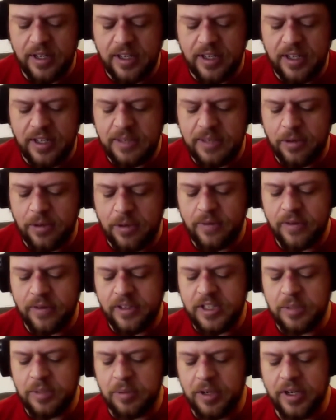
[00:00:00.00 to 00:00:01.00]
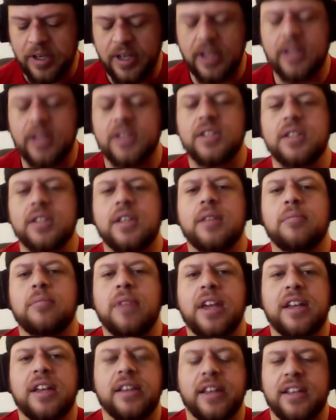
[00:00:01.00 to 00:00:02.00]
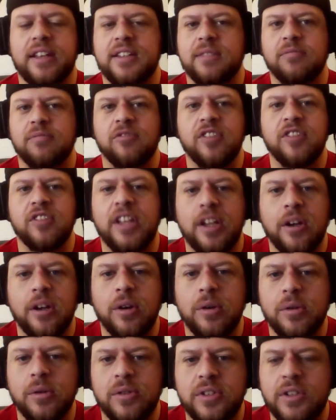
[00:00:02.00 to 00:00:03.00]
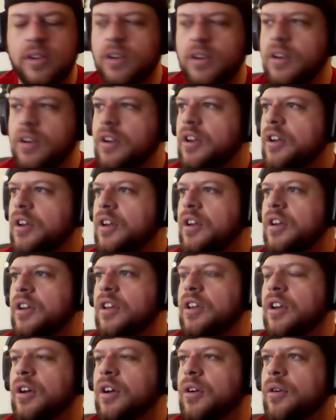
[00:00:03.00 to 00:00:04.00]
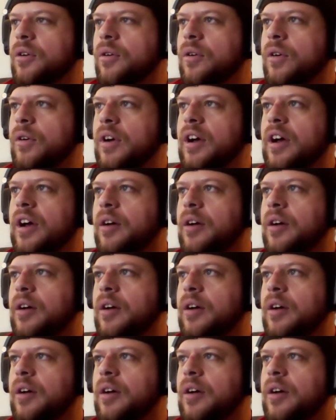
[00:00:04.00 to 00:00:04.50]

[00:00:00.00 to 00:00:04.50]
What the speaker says: like this Marvel Experience, and they make like some videos, or you know,